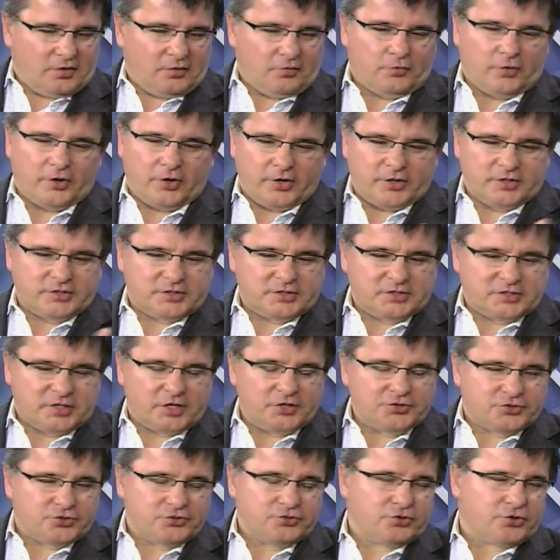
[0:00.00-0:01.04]
Whereas in
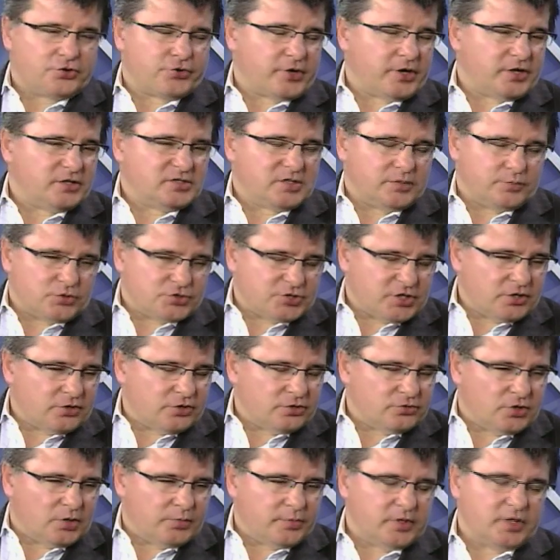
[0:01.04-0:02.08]
Central Ukraine,
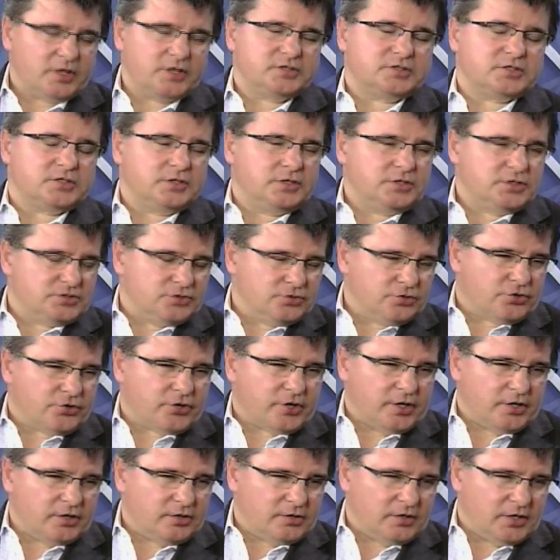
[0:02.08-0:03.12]
Tymoshenko dominates, in East
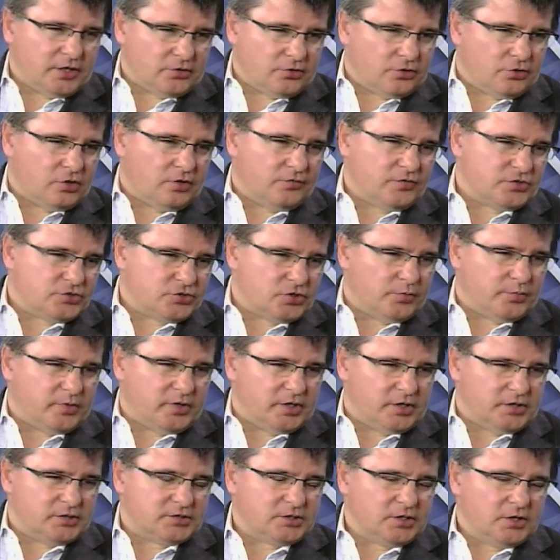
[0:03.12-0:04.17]
Ukraine, Yanukovych
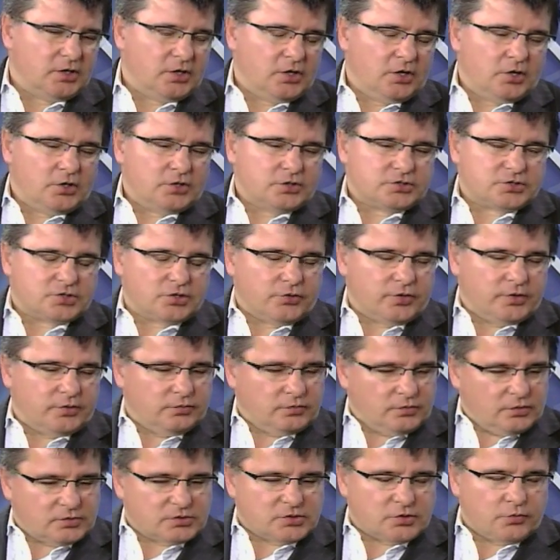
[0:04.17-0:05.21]
dominates.
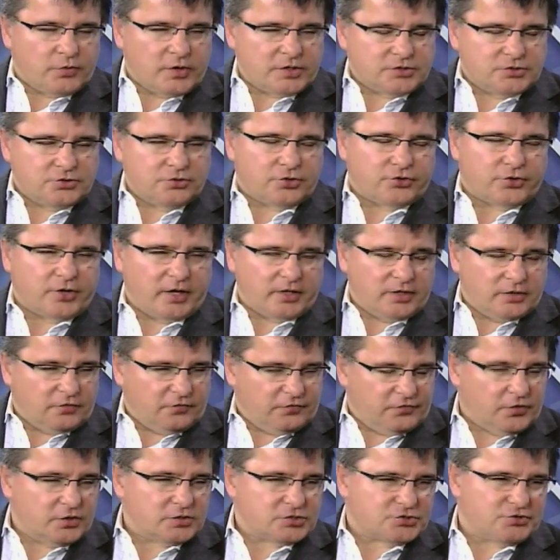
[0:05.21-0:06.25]
So West Ukraine in the
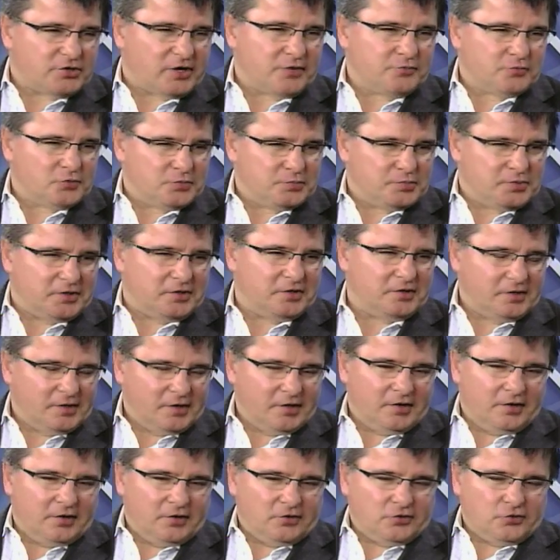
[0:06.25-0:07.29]
first round will be,
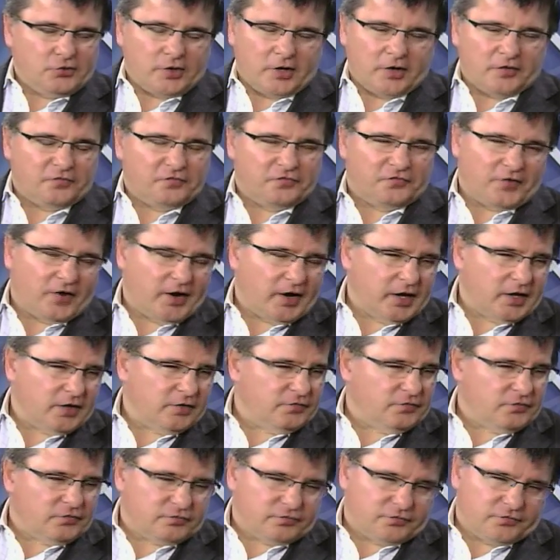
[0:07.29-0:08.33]
you have
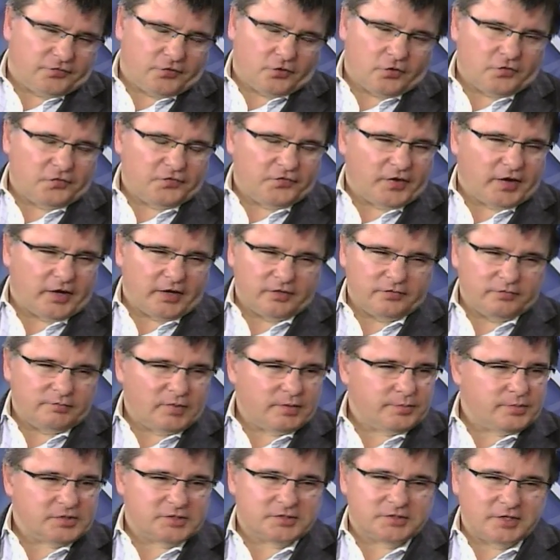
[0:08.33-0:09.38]
4, 5,
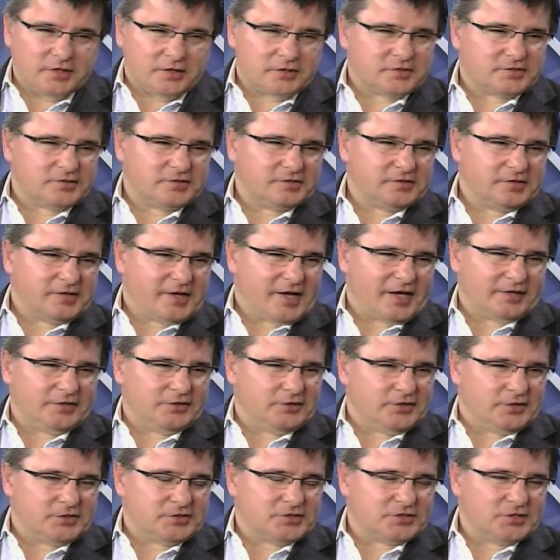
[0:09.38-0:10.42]
maybe 6
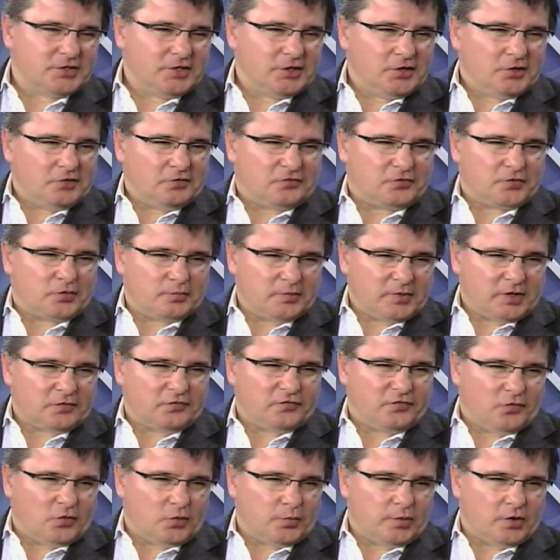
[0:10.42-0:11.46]
candidates from that
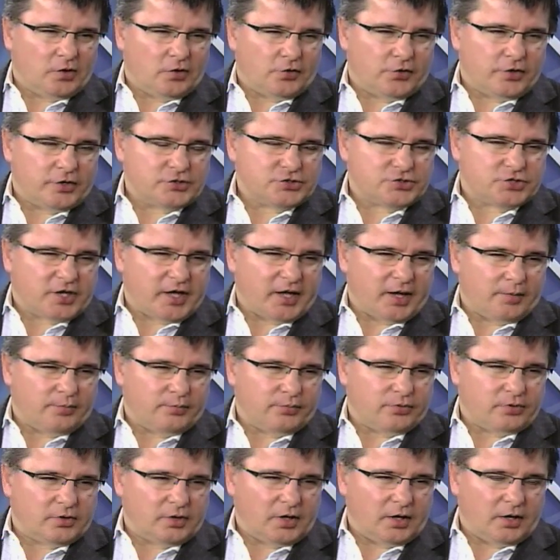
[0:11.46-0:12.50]
former orange
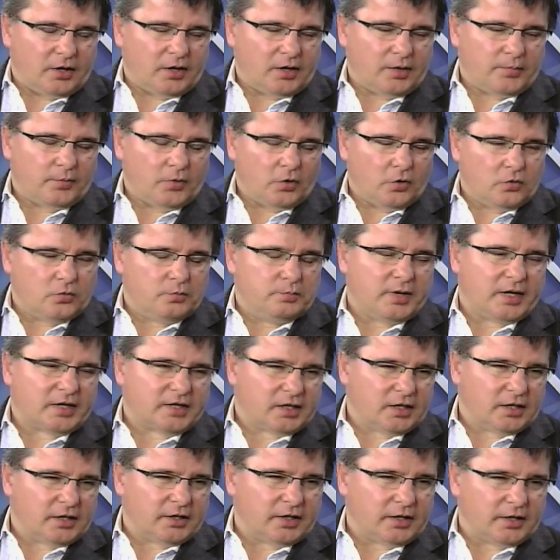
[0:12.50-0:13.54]
camp, all
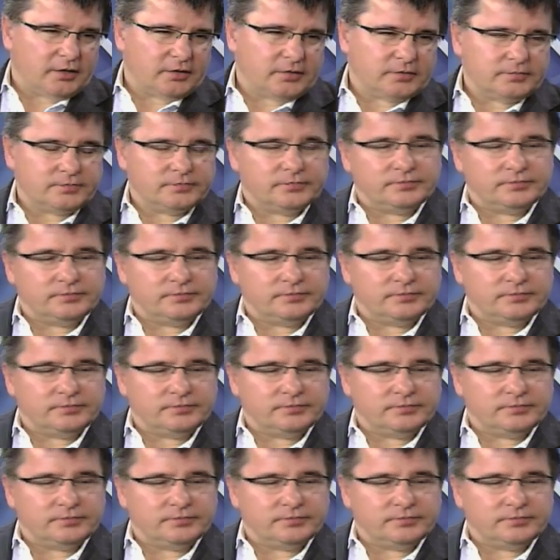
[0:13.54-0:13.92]
battling it.